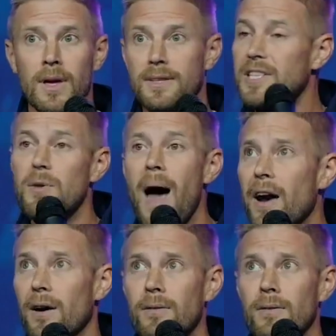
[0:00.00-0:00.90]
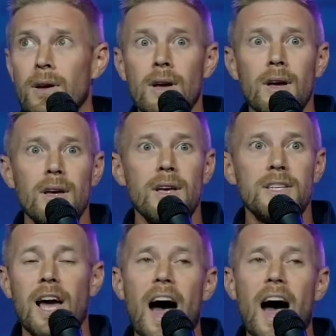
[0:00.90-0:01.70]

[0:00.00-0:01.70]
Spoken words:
Doesn't matter. See,